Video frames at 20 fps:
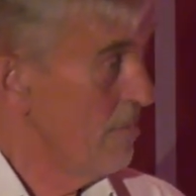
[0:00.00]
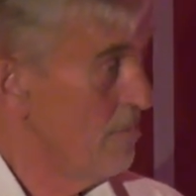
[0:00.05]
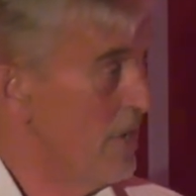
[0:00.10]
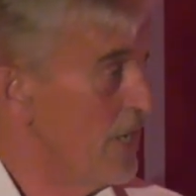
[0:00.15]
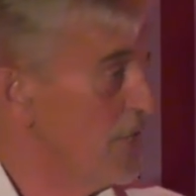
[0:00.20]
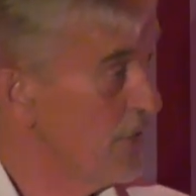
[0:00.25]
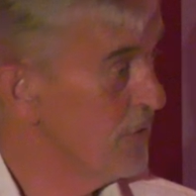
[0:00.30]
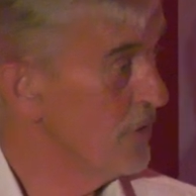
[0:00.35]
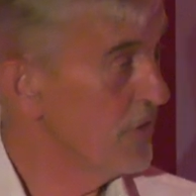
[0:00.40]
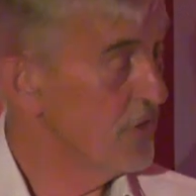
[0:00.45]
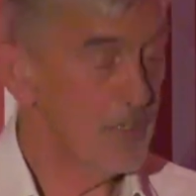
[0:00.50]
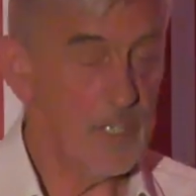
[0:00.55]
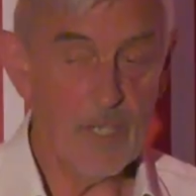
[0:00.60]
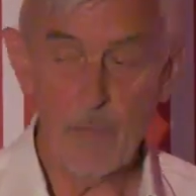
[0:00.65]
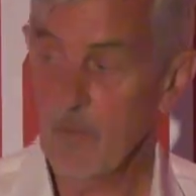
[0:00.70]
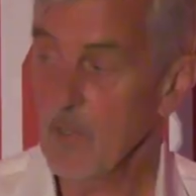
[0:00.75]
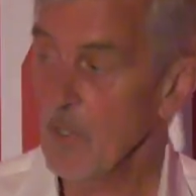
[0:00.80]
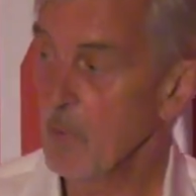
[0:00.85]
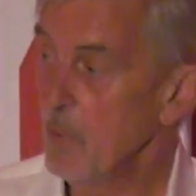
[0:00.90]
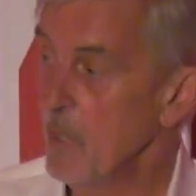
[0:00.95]
measure
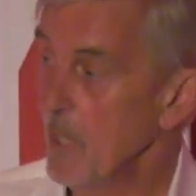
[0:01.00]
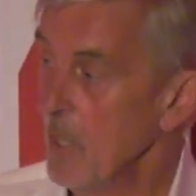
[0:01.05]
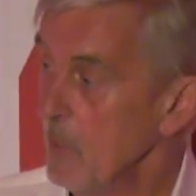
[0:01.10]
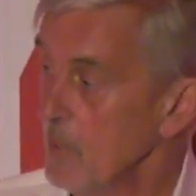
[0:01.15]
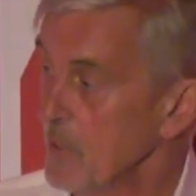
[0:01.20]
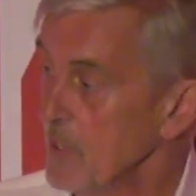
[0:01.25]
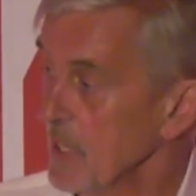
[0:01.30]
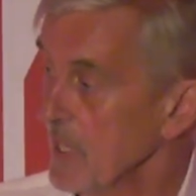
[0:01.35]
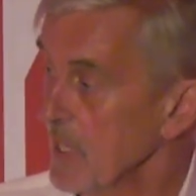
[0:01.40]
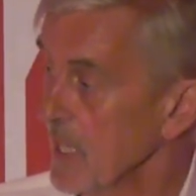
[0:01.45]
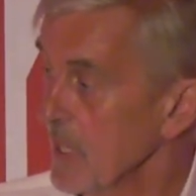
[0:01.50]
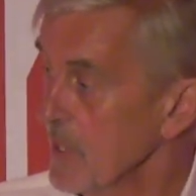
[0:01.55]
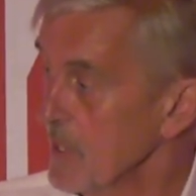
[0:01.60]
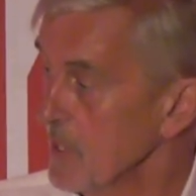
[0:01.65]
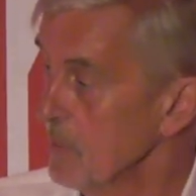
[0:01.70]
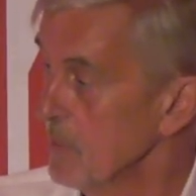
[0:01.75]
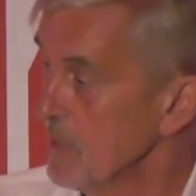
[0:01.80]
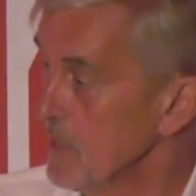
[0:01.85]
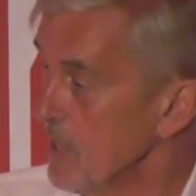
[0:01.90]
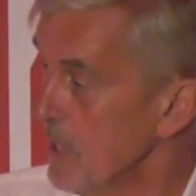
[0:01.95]
achievement of purpose in
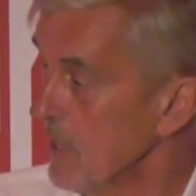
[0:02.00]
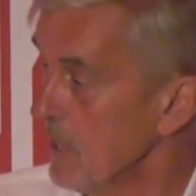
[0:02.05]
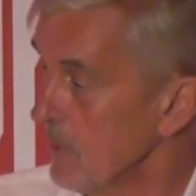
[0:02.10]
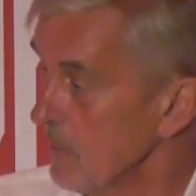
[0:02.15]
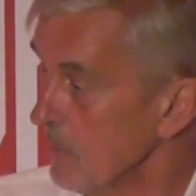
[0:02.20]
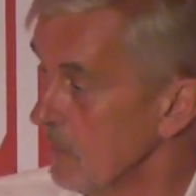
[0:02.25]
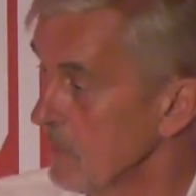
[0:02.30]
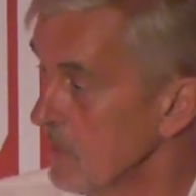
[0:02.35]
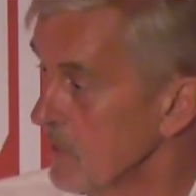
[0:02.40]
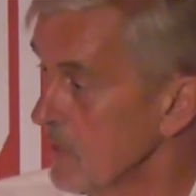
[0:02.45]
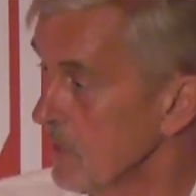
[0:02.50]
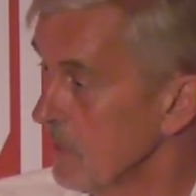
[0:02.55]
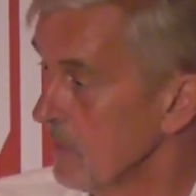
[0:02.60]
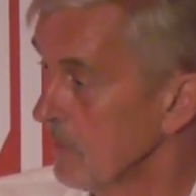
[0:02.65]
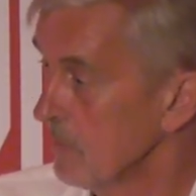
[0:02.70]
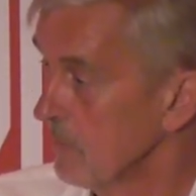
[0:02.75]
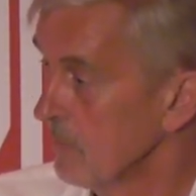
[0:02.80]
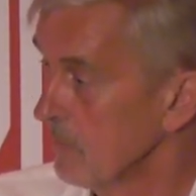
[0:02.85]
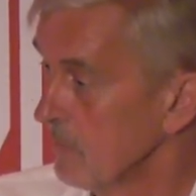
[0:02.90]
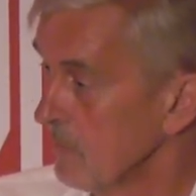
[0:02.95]
customer terms.
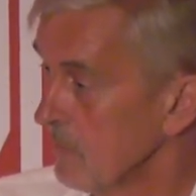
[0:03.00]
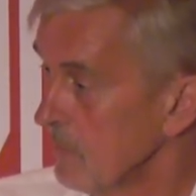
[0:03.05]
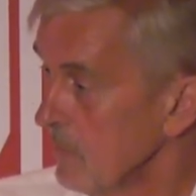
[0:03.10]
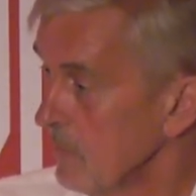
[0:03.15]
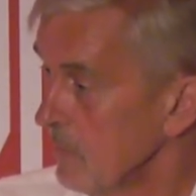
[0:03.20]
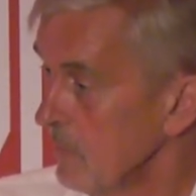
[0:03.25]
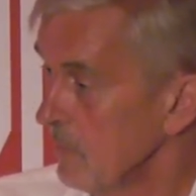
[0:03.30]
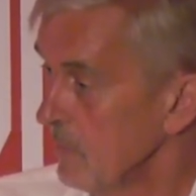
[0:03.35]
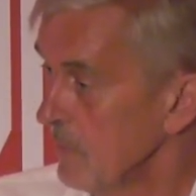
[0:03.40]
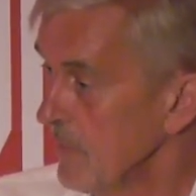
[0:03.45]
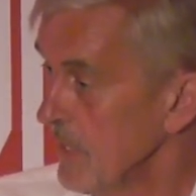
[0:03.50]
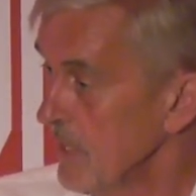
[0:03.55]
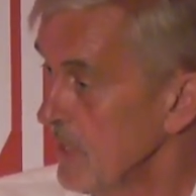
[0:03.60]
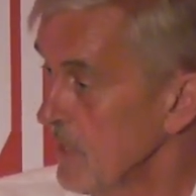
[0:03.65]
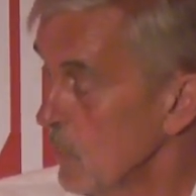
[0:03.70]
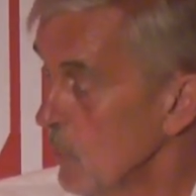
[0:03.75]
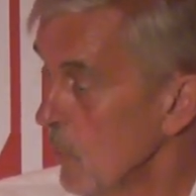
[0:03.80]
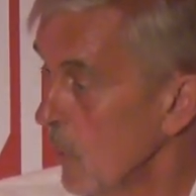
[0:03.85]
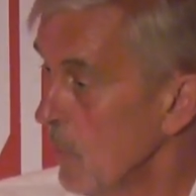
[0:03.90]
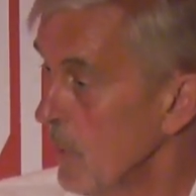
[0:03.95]

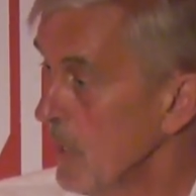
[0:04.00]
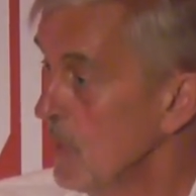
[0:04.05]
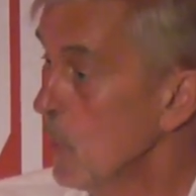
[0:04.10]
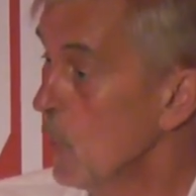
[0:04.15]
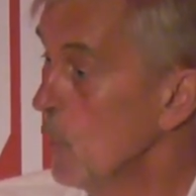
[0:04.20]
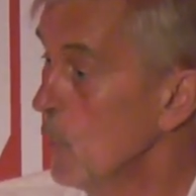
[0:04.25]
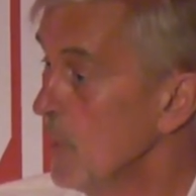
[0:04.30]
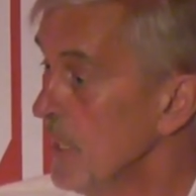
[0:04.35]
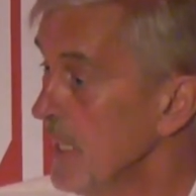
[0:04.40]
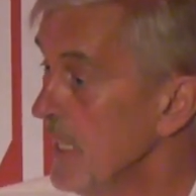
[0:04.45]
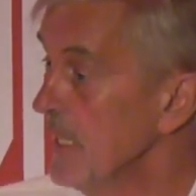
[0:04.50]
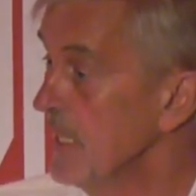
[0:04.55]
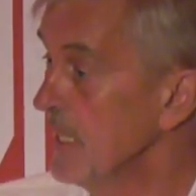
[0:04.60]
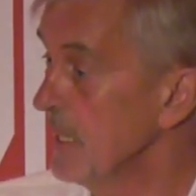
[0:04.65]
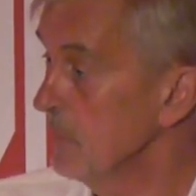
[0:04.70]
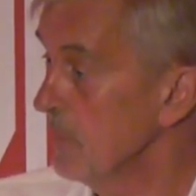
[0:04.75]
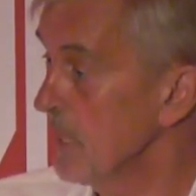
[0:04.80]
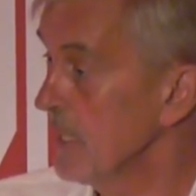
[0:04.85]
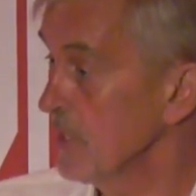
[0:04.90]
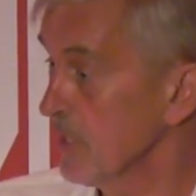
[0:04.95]
These are what we call
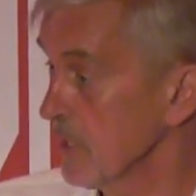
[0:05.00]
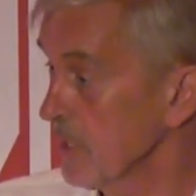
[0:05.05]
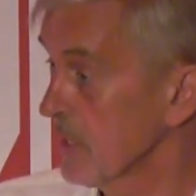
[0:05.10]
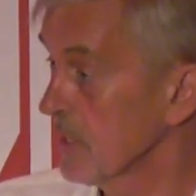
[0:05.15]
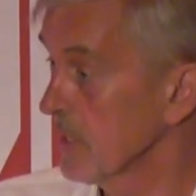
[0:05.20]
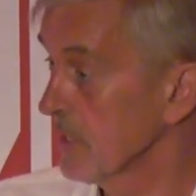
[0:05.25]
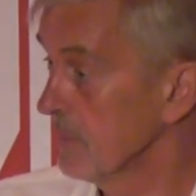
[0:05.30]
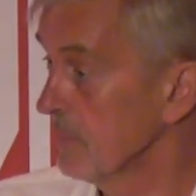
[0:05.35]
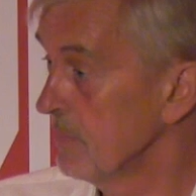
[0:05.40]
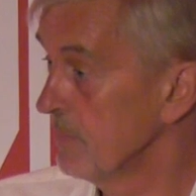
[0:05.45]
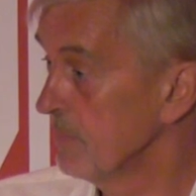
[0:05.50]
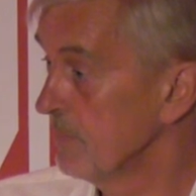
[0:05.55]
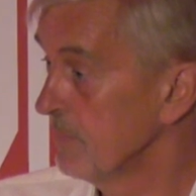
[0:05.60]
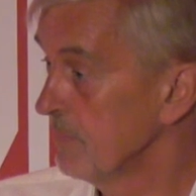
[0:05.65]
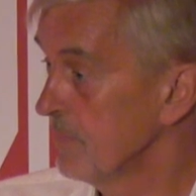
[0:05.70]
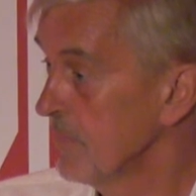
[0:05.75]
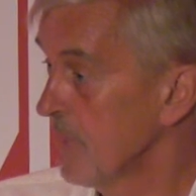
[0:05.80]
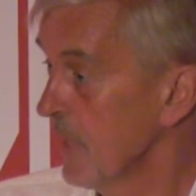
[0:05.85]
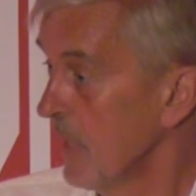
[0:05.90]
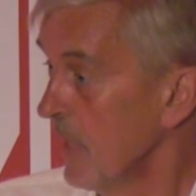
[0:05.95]
leading measures.
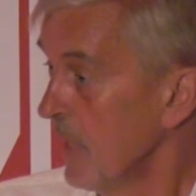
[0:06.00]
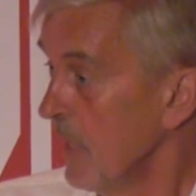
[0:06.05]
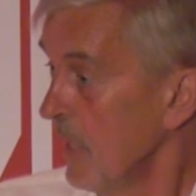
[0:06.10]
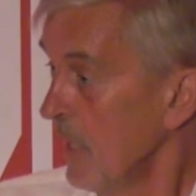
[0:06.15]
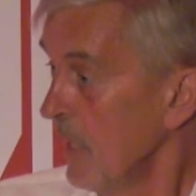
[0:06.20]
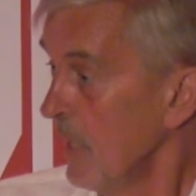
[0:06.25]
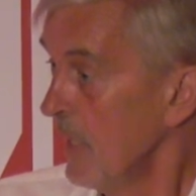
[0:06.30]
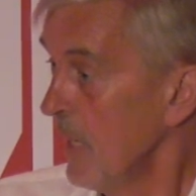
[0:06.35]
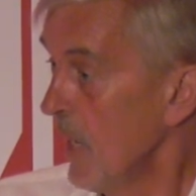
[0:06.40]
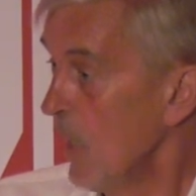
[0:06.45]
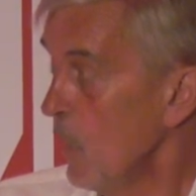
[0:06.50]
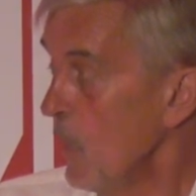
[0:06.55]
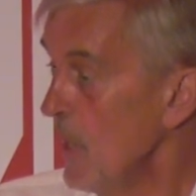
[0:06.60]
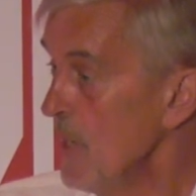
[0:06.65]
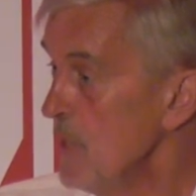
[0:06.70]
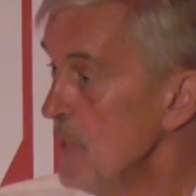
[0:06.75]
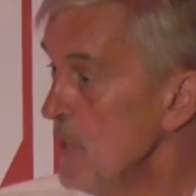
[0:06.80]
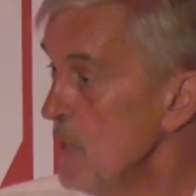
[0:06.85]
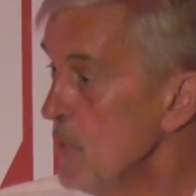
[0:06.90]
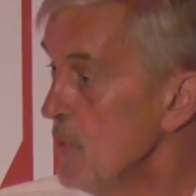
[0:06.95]
Now,
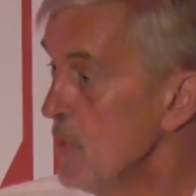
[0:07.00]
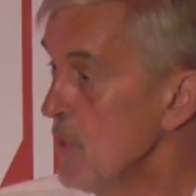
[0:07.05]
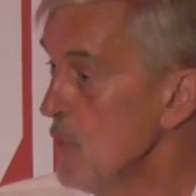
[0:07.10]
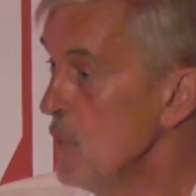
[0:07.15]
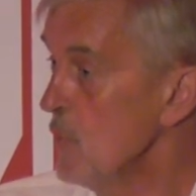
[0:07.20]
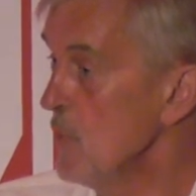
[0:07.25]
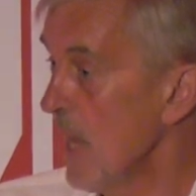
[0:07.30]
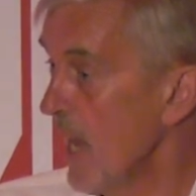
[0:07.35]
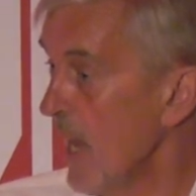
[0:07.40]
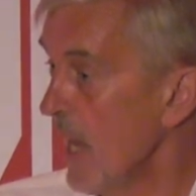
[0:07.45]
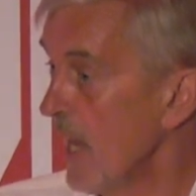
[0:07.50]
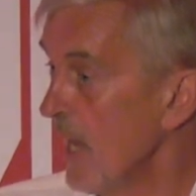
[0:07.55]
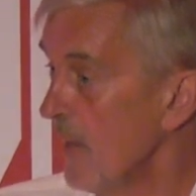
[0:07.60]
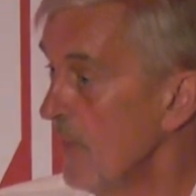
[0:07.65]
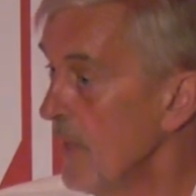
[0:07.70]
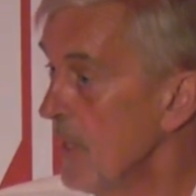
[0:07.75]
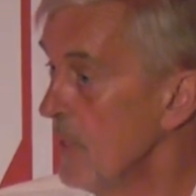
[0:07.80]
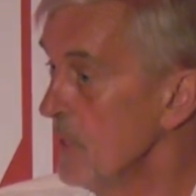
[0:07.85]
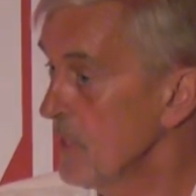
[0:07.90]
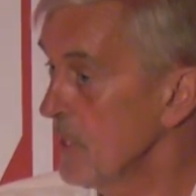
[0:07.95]
when you do that,
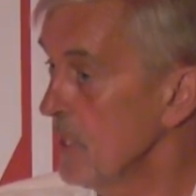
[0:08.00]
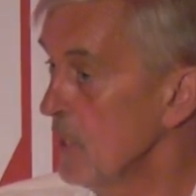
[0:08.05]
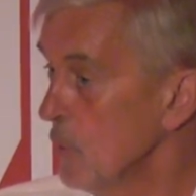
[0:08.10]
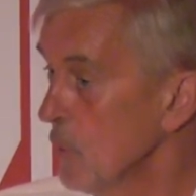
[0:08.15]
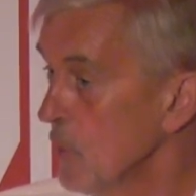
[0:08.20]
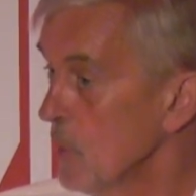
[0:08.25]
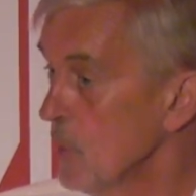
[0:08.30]
and those are your